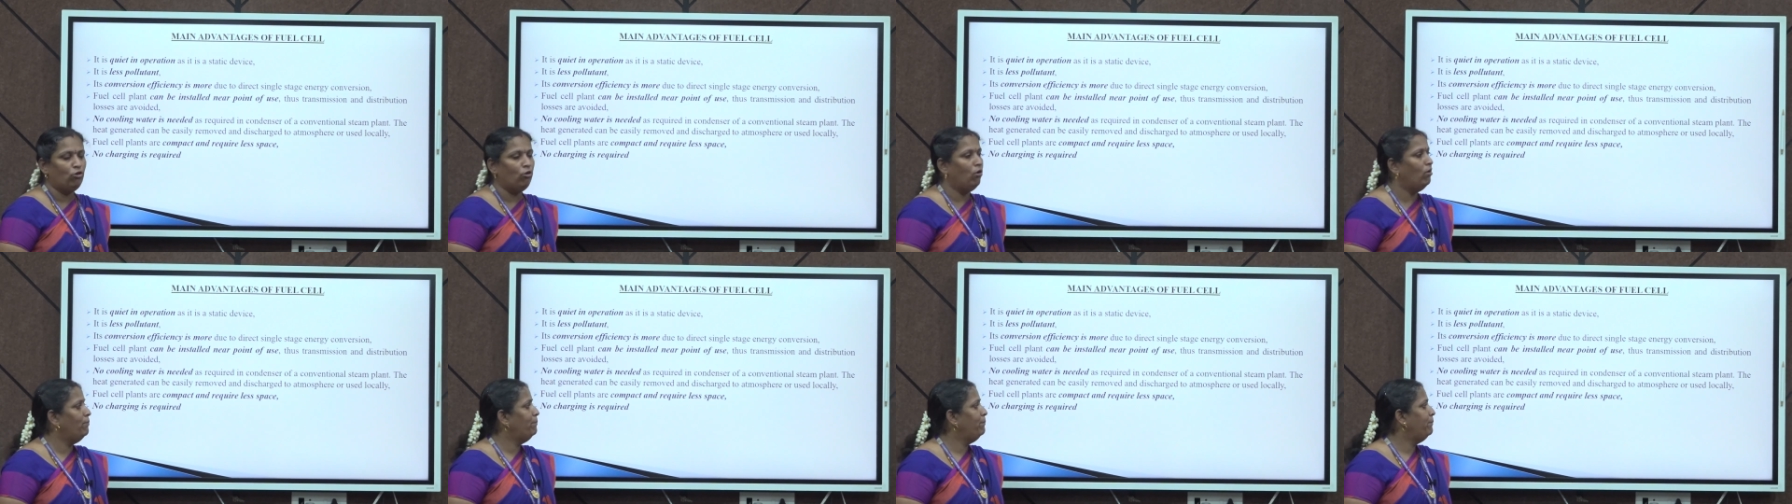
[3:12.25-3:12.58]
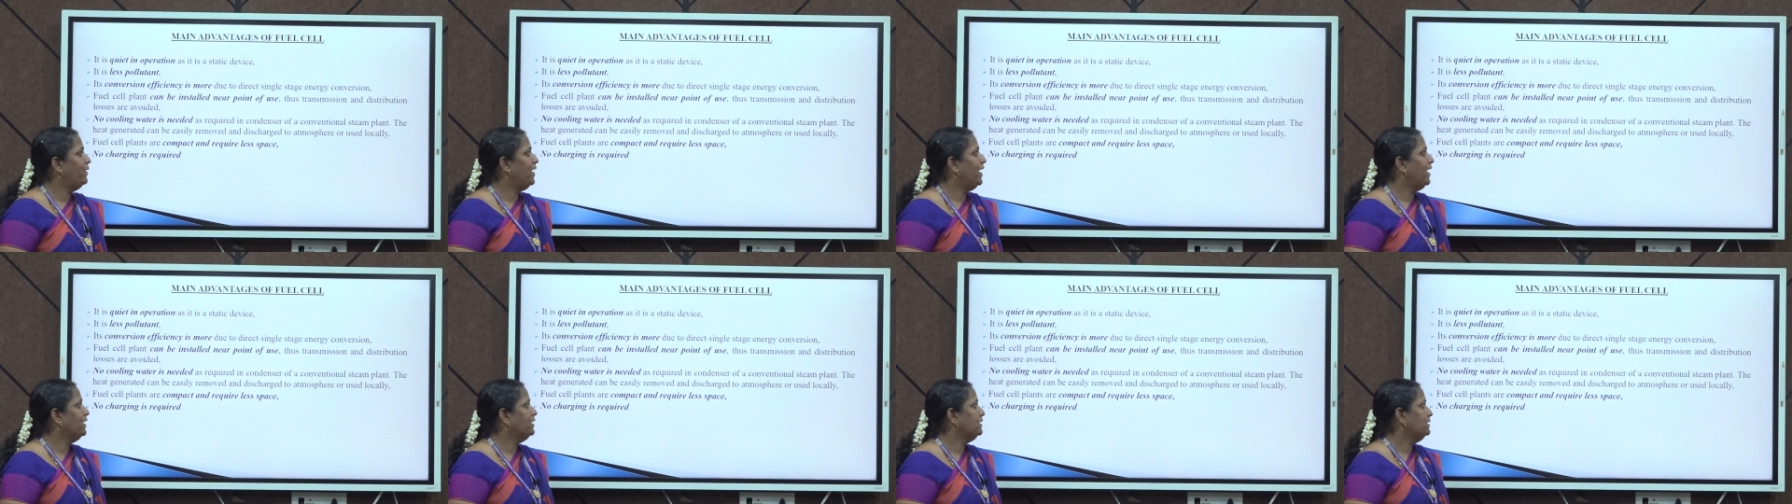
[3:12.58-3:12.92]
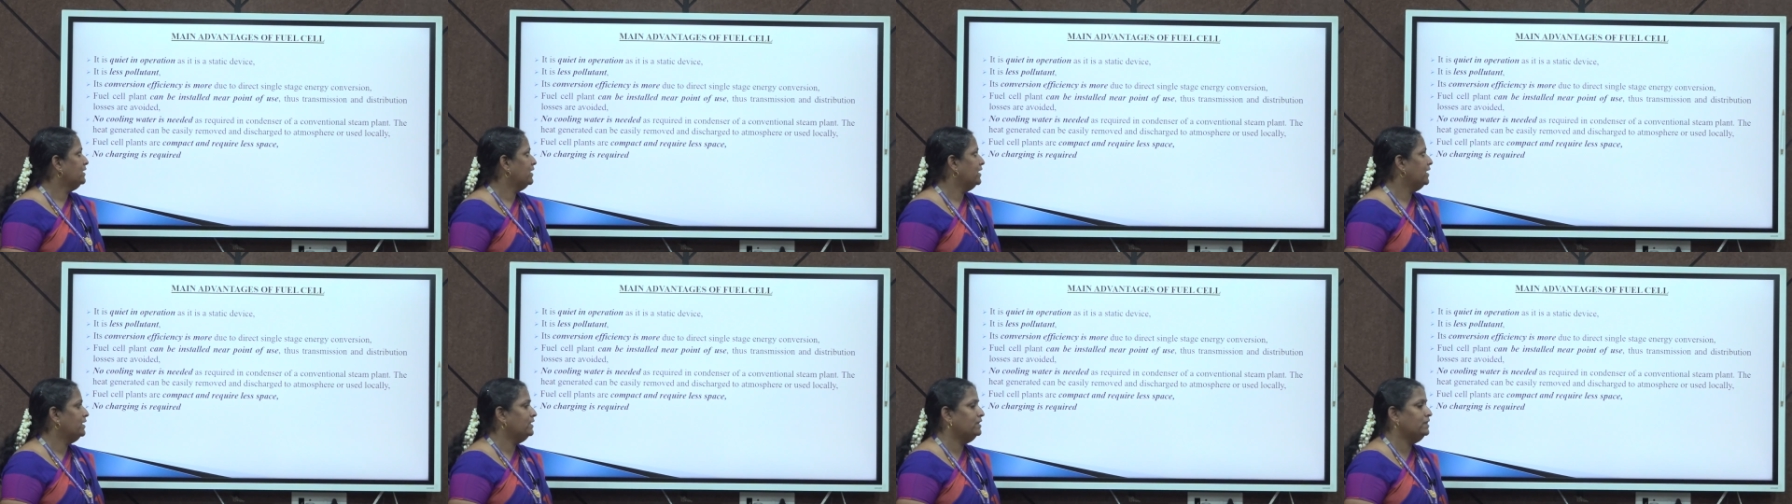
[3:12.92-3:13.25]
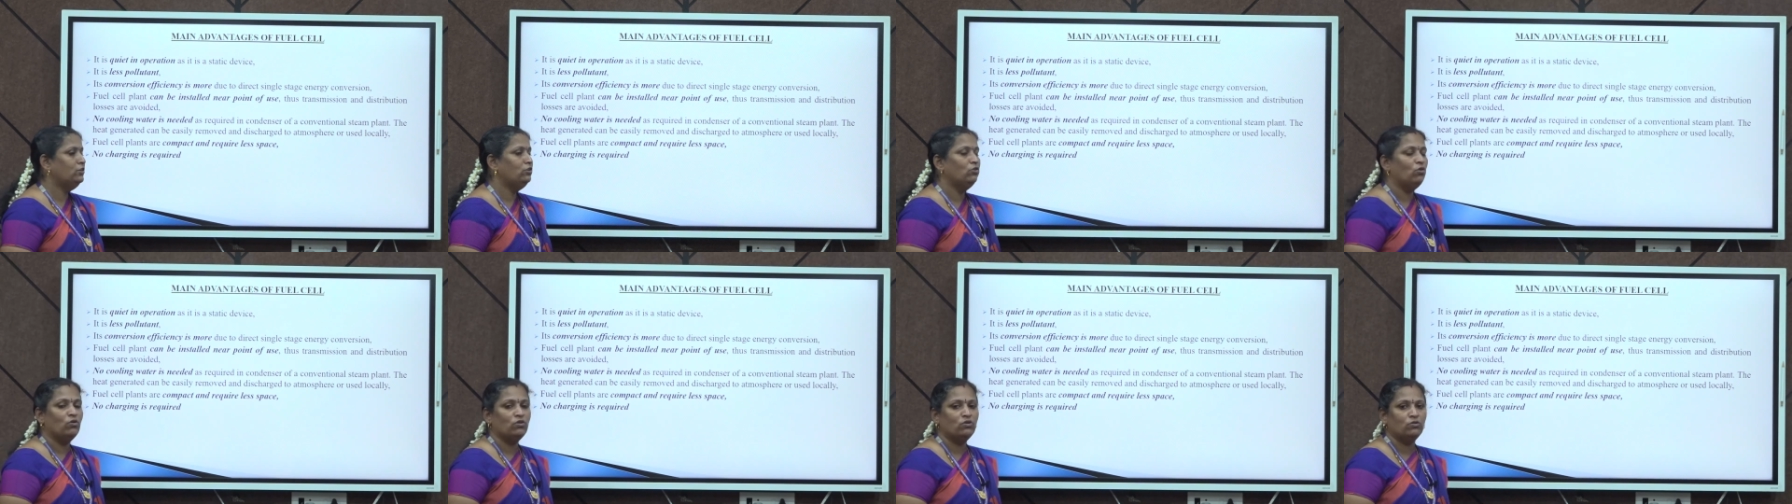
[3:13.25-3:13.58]
compact and
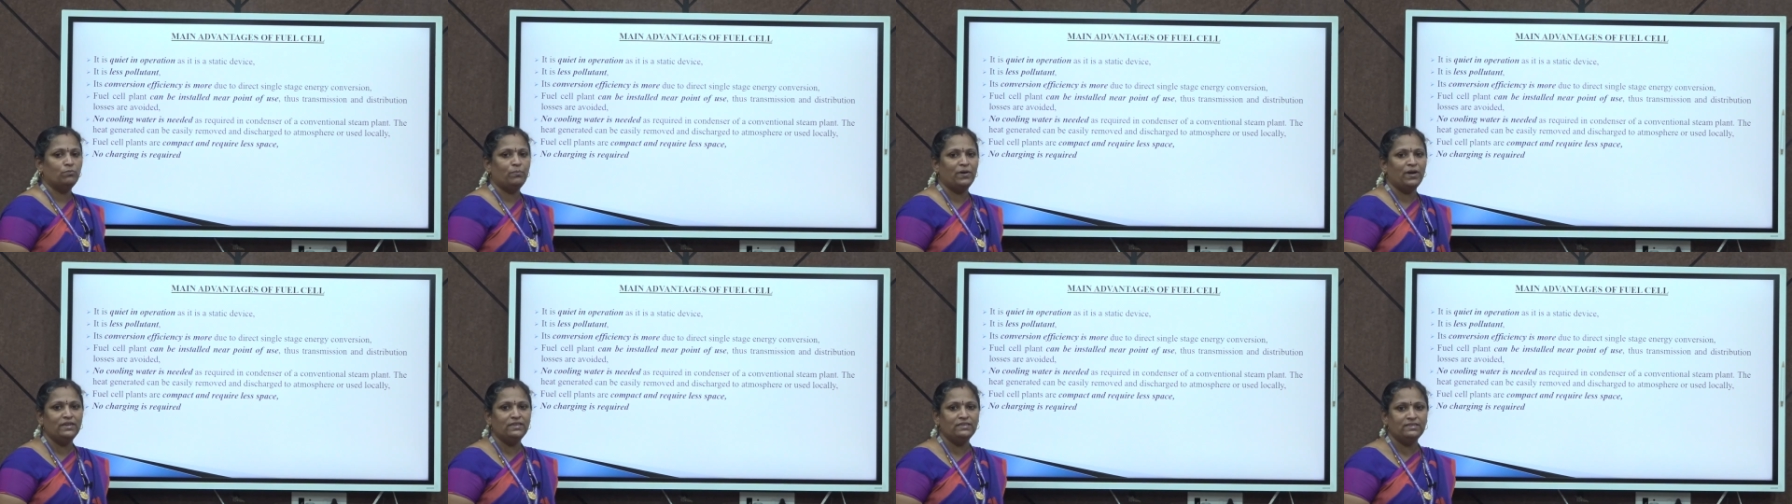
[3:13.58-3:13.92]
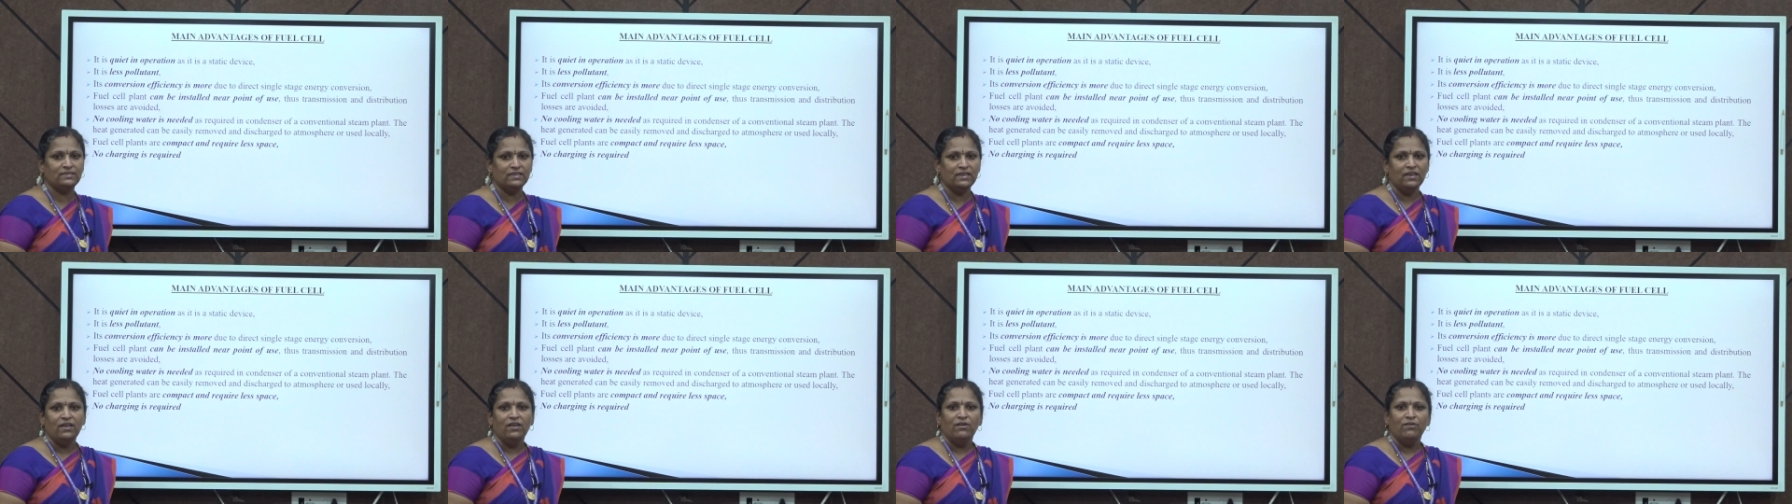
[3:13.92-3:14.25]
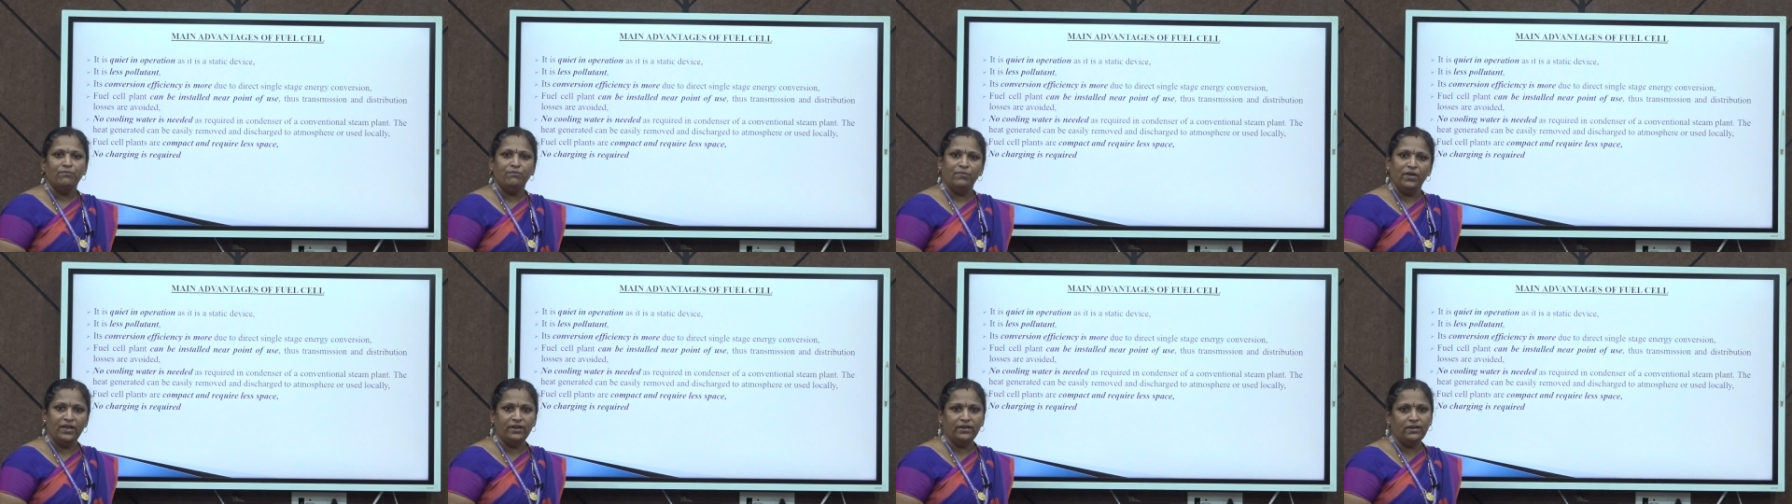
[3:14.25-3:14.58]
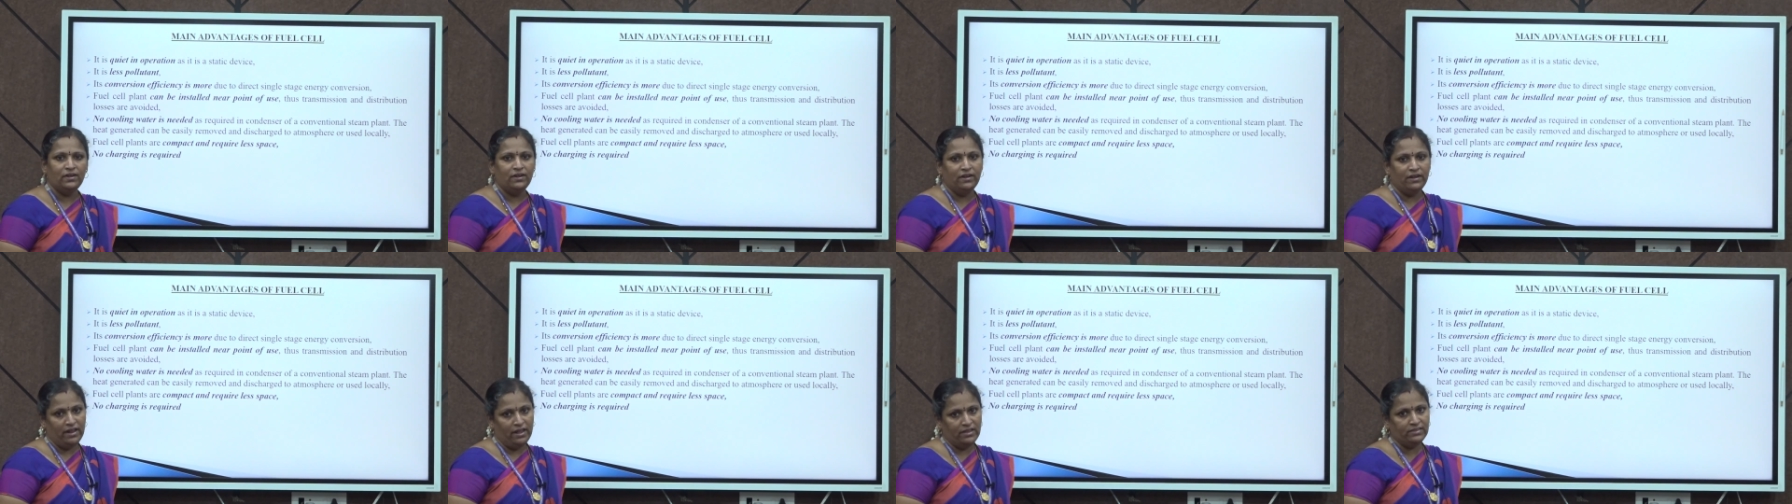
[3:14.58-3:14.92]
it occupies very
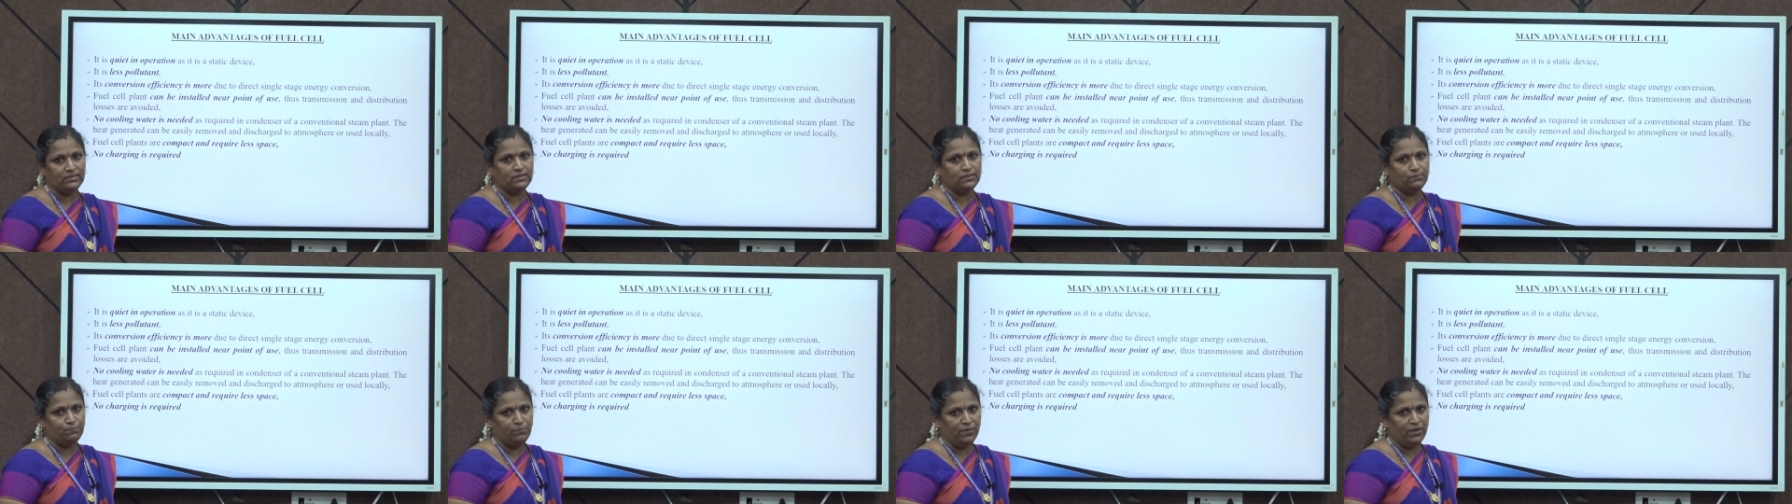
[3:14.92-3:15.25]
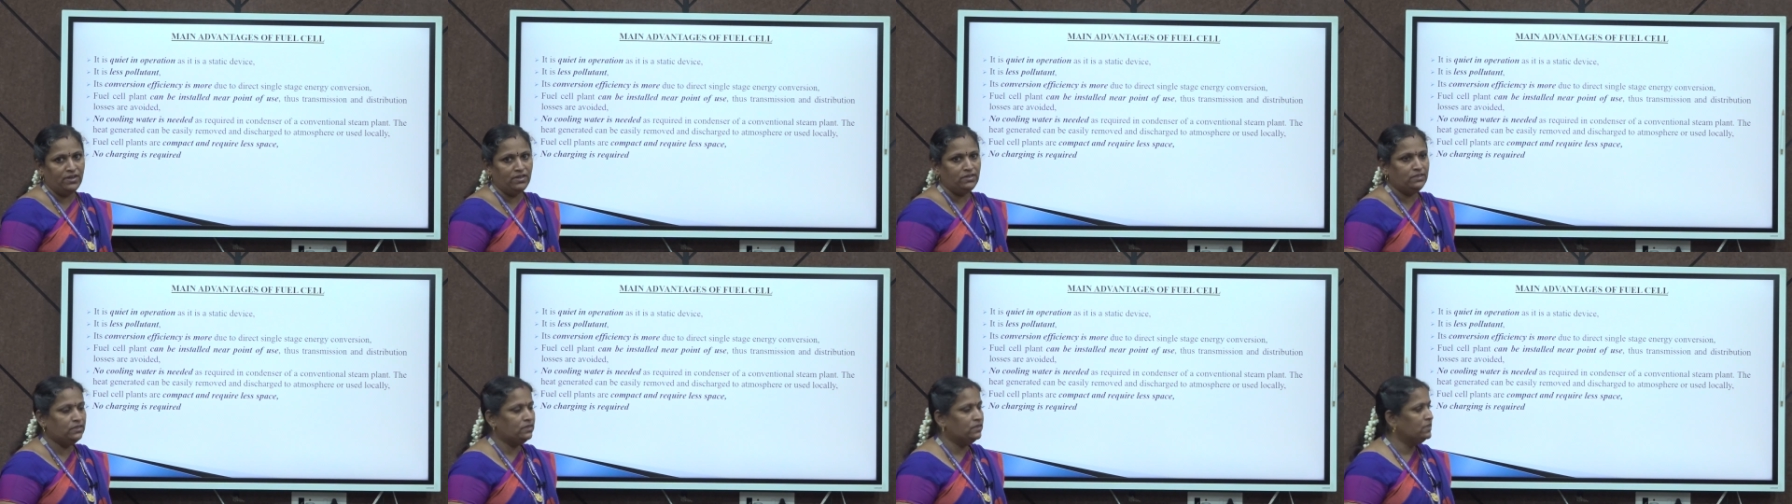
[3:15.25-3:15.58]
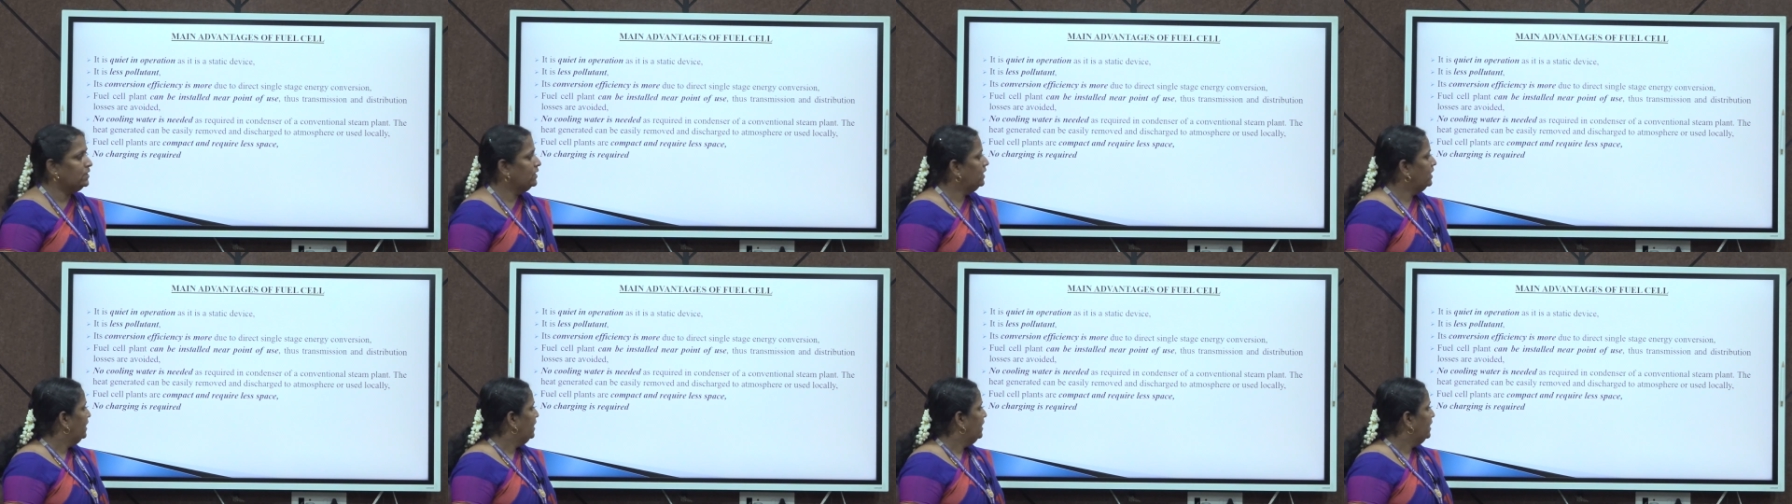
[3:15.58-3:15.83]
less space